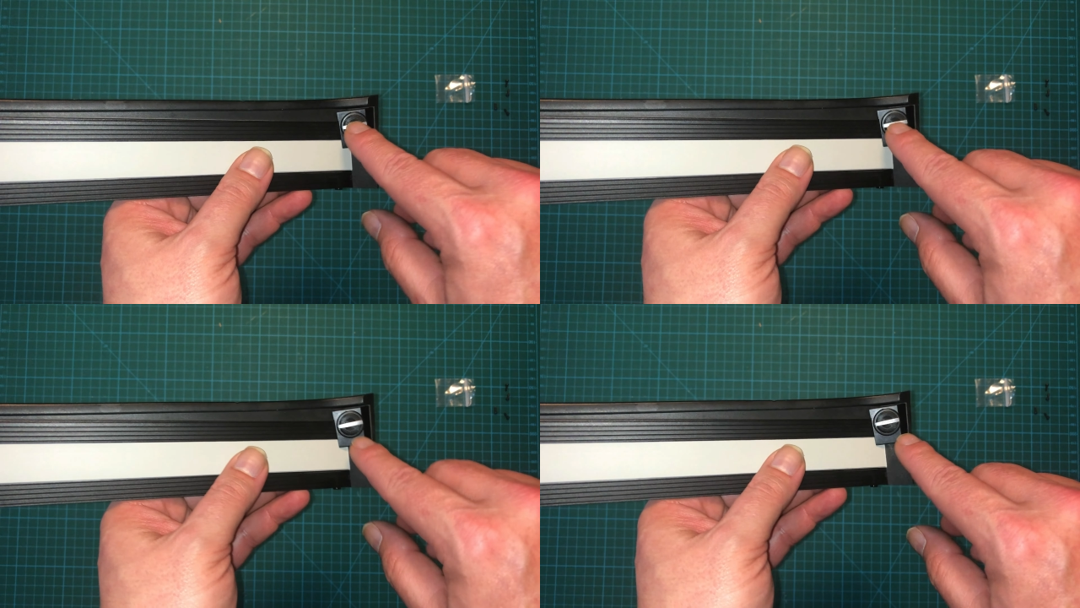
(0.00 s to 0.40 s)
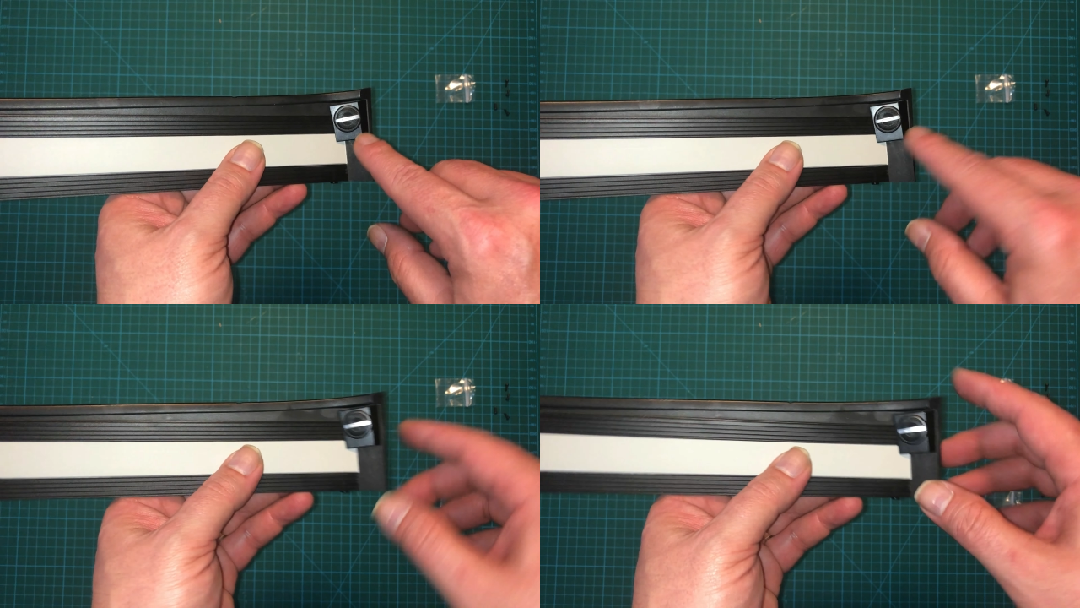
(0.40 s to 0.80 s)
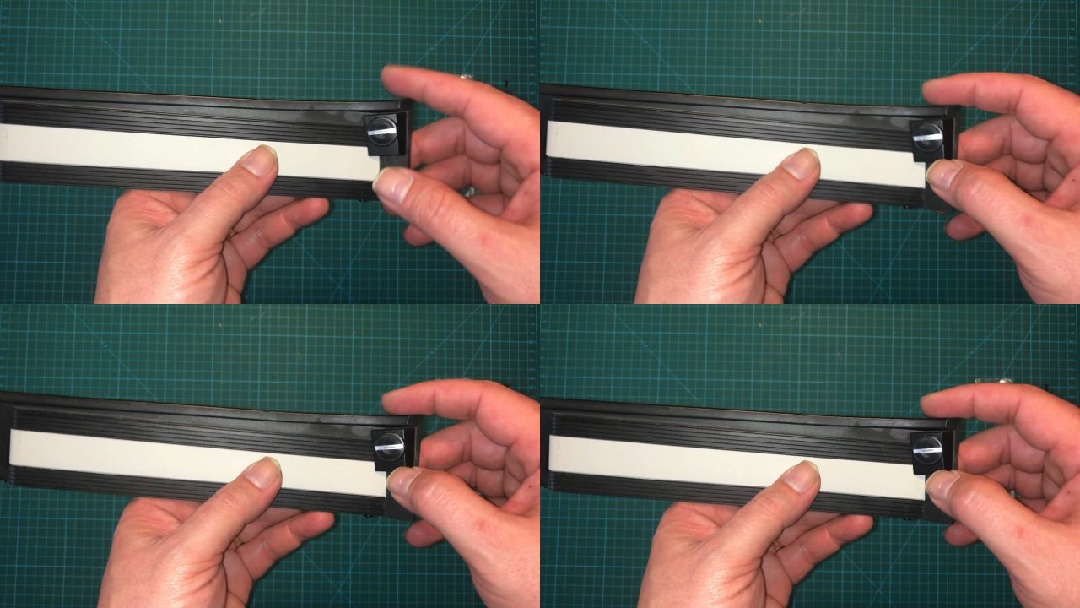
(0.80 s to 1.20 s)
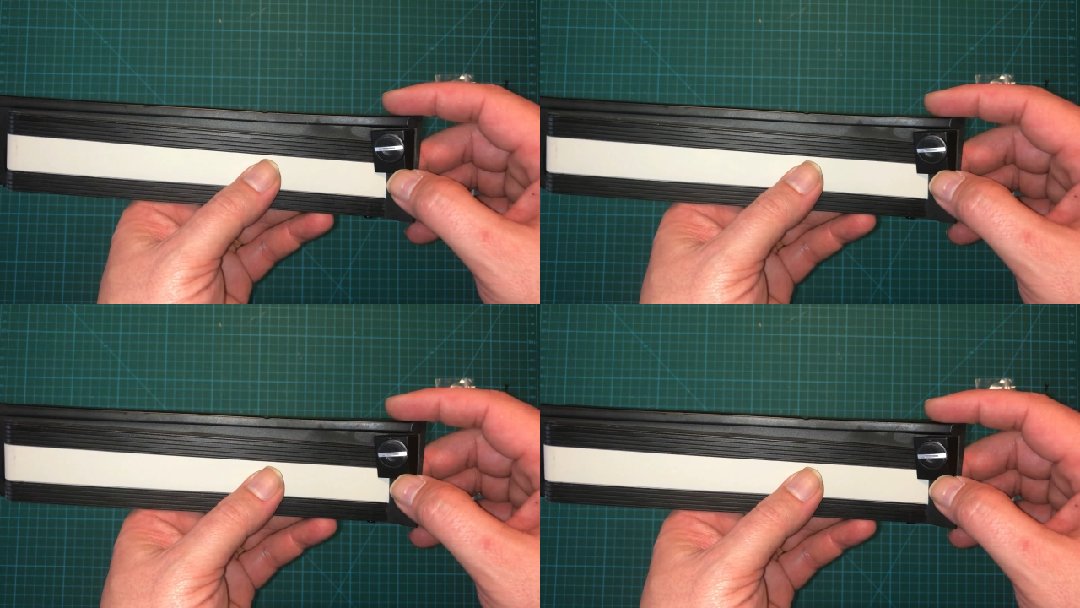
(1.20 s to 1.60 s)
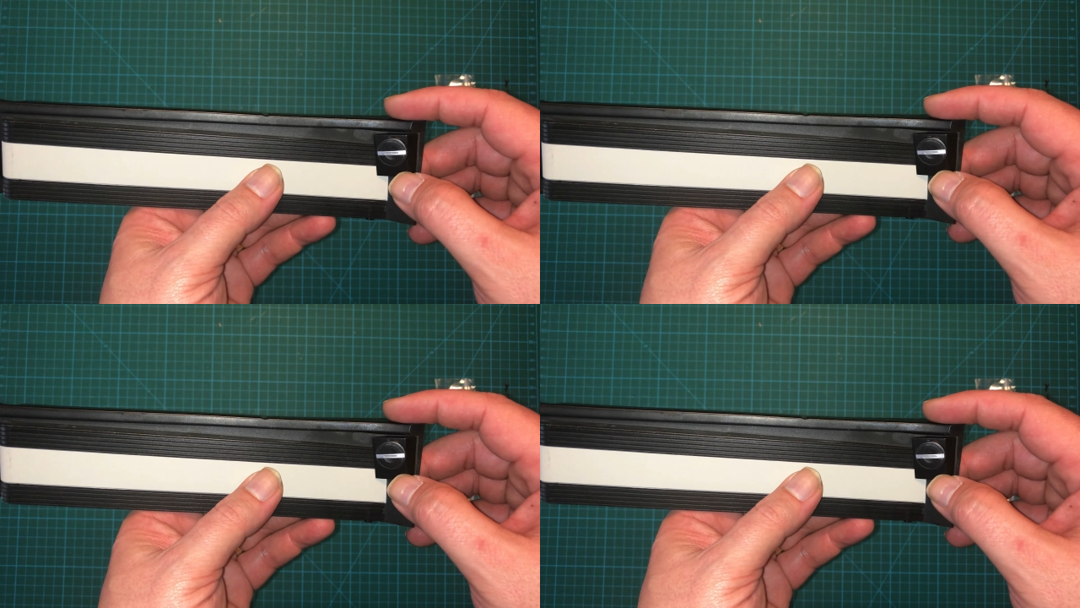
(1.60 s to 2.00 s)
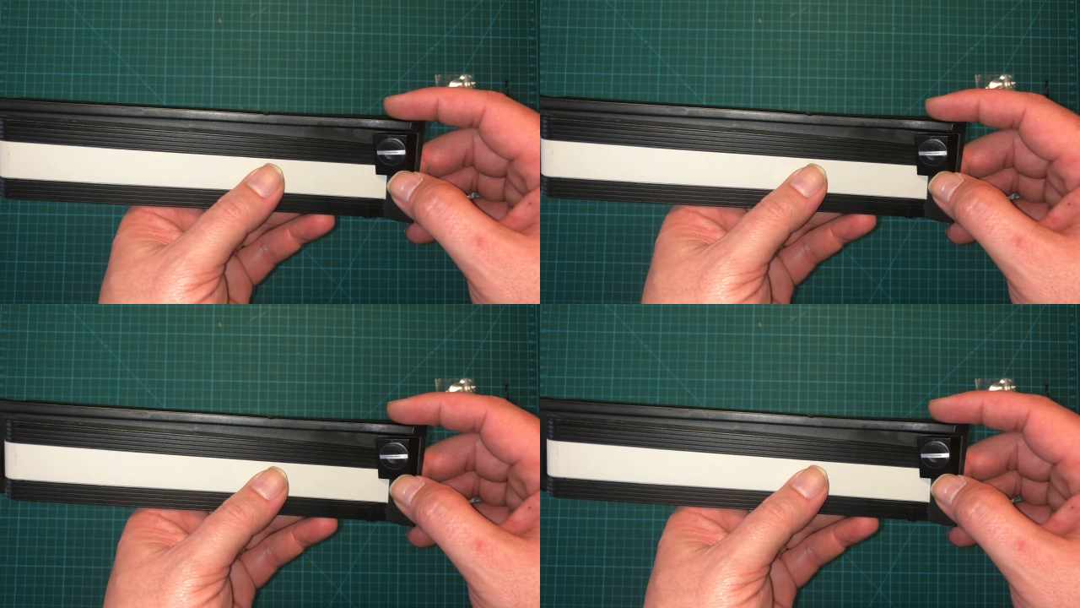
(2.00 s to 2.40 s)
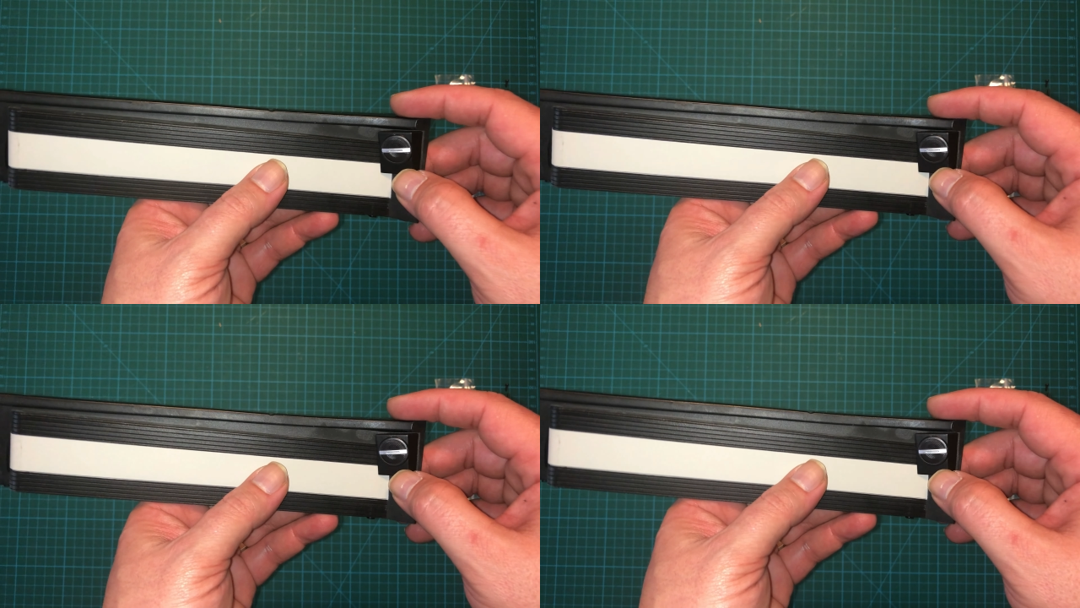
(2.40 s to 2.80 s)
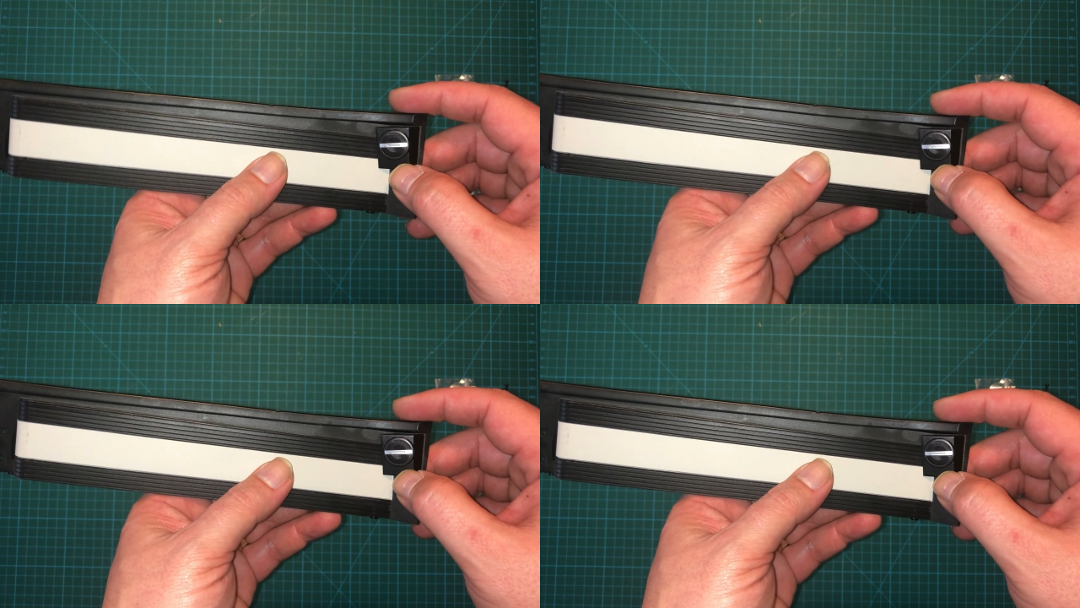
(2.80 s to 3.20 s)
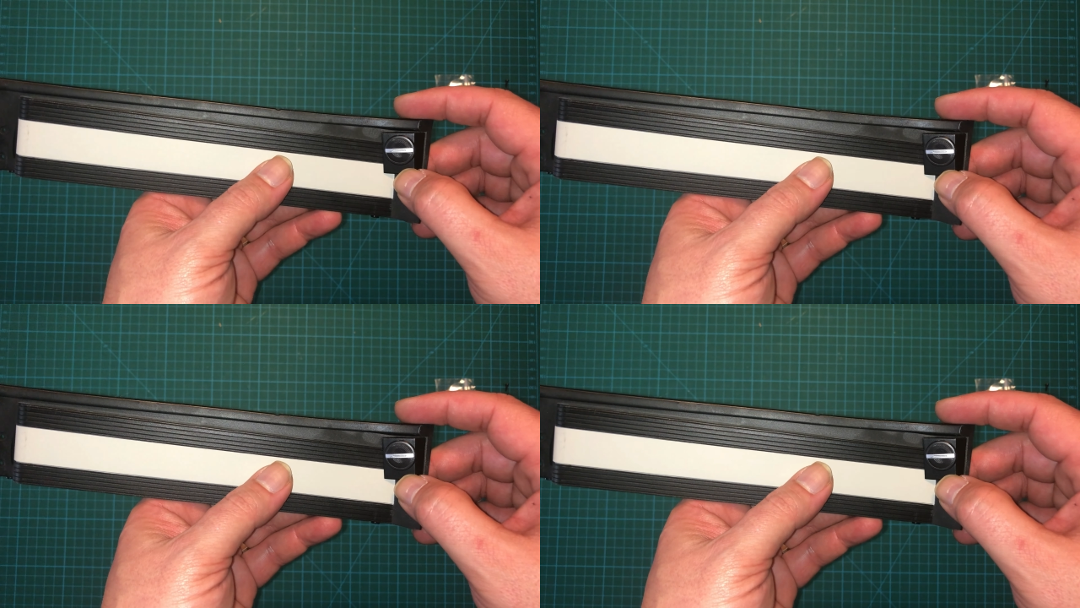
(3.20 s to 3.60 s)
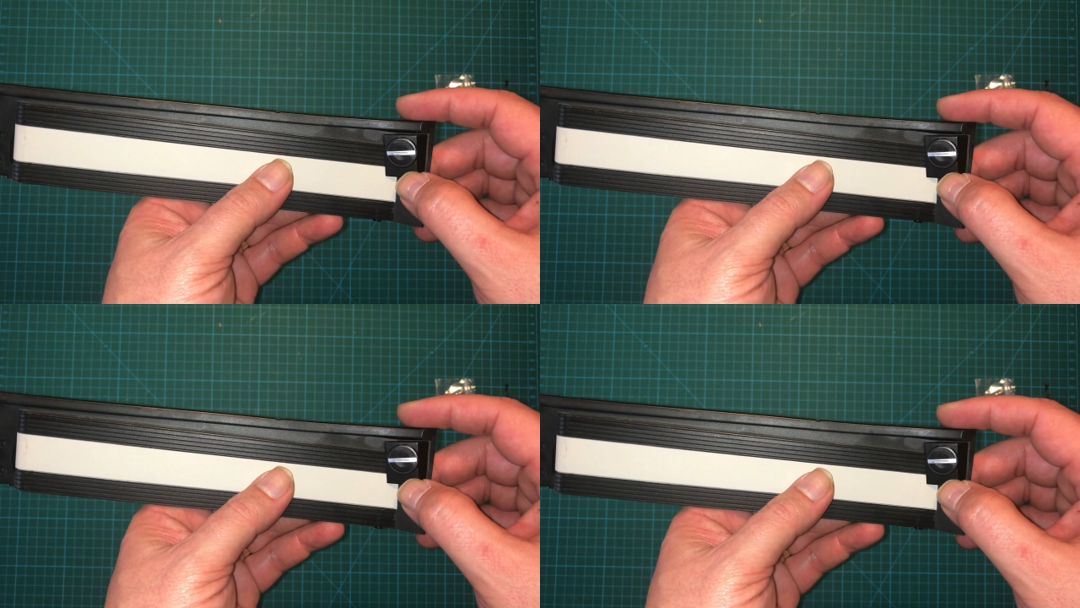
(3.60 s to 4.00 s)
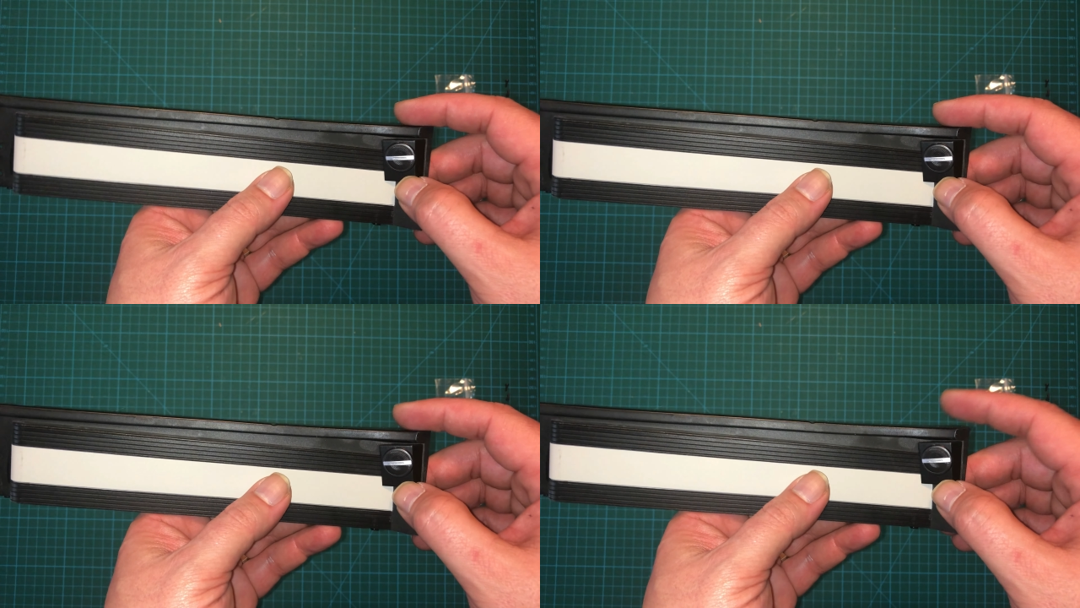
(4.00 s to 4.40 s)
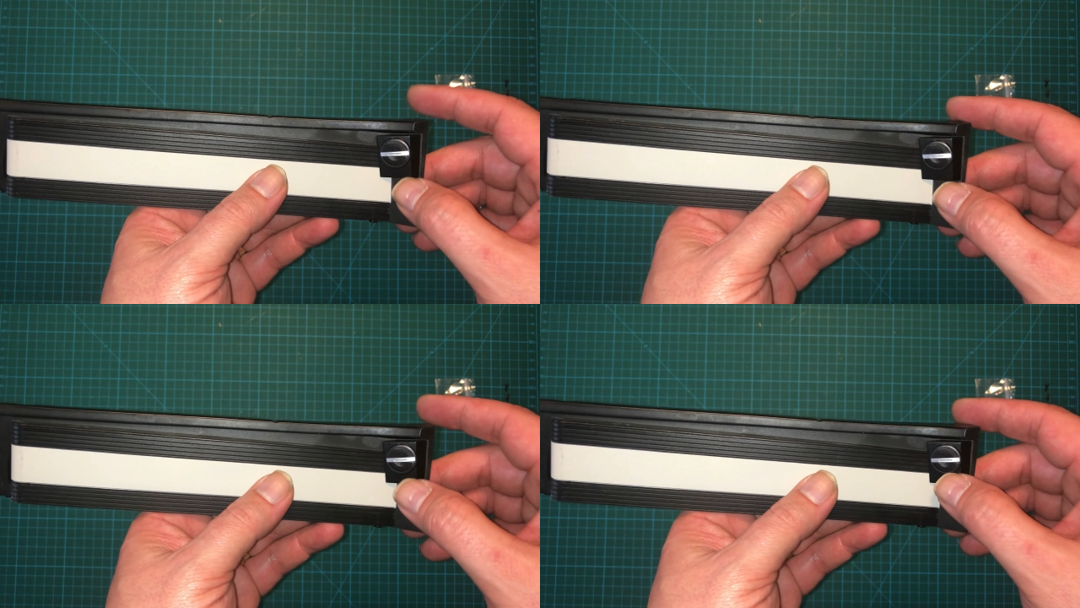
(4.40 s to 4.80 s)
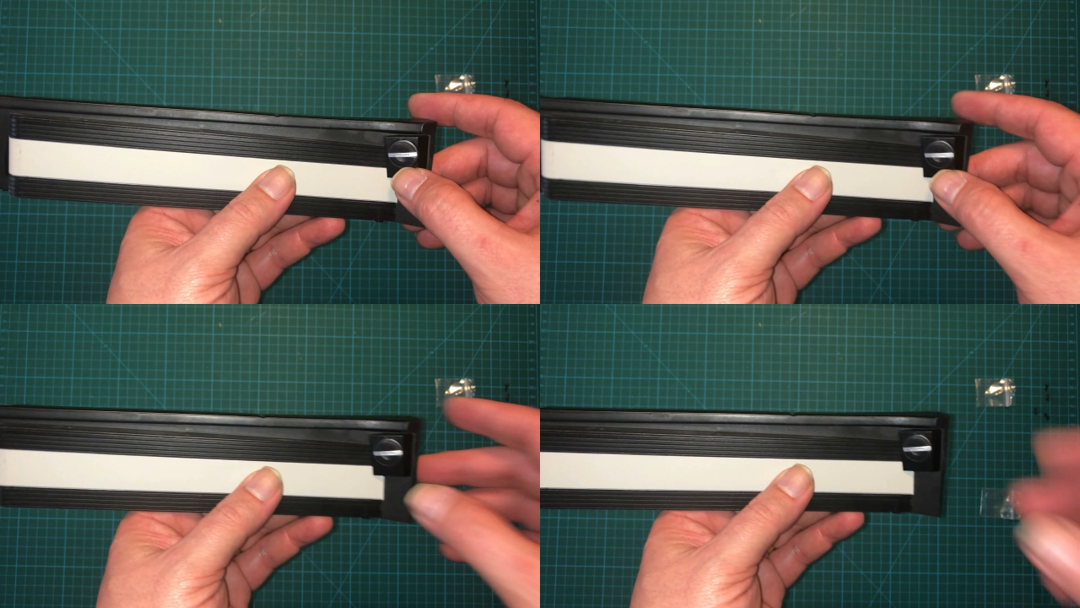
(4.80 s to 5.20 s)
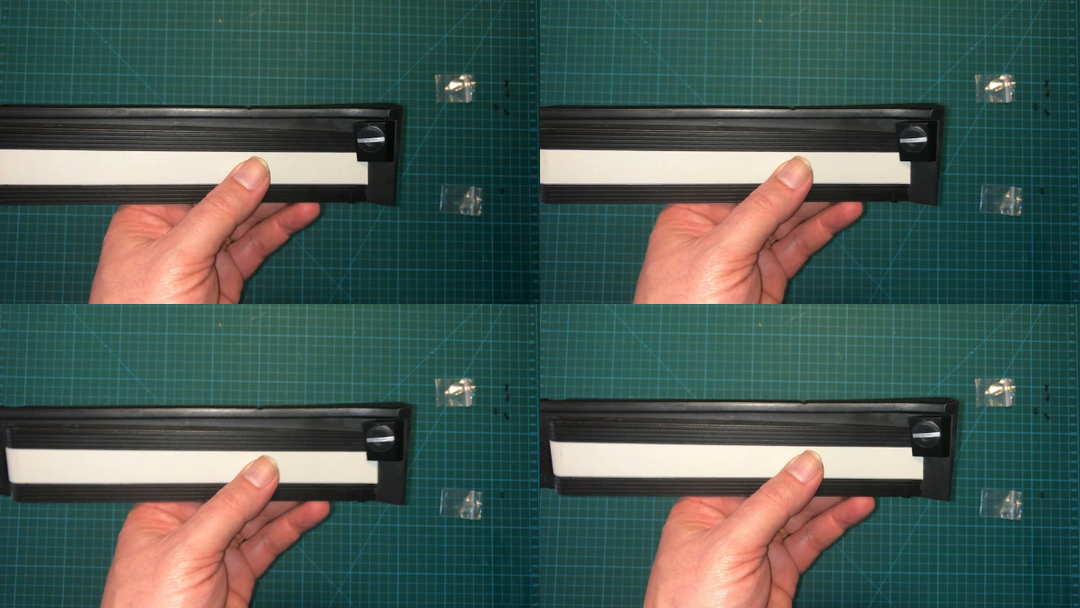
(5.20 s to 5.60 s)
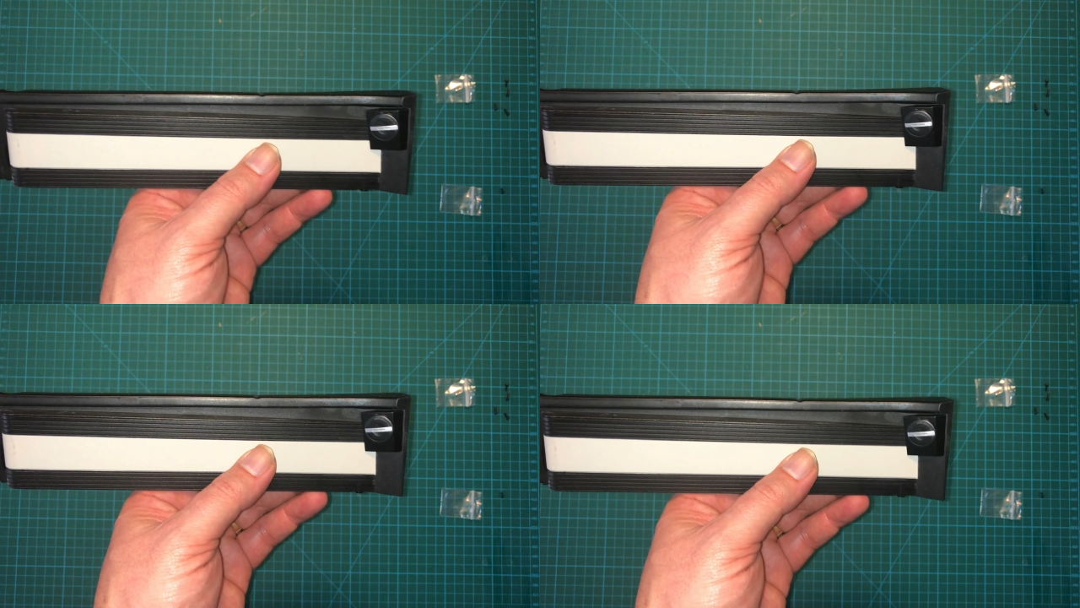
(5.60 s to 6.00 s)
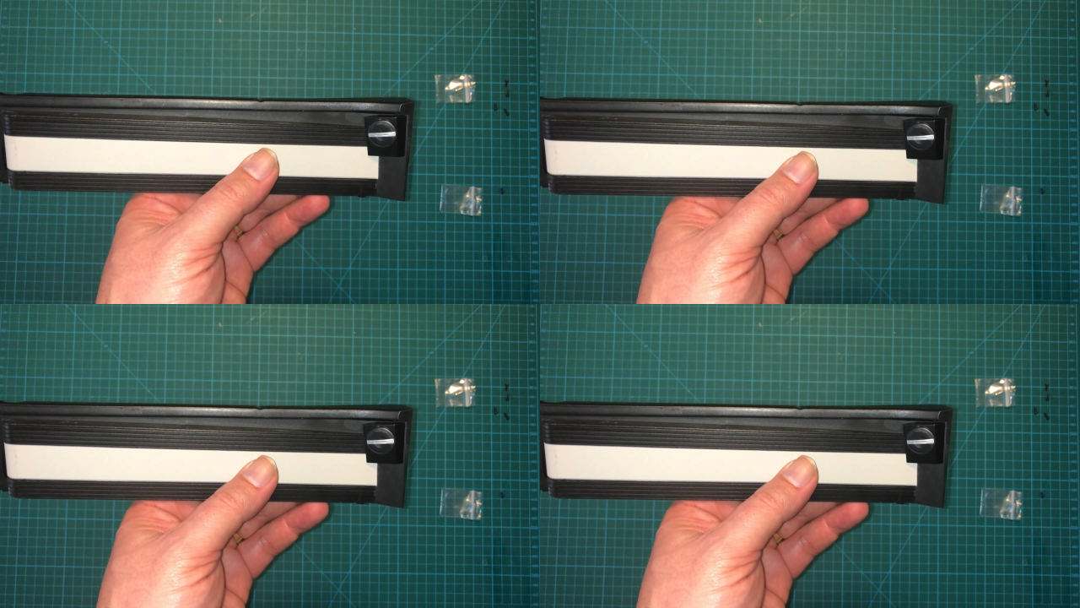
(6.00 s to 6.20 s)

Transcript: No face is visible, so there are no lips to read.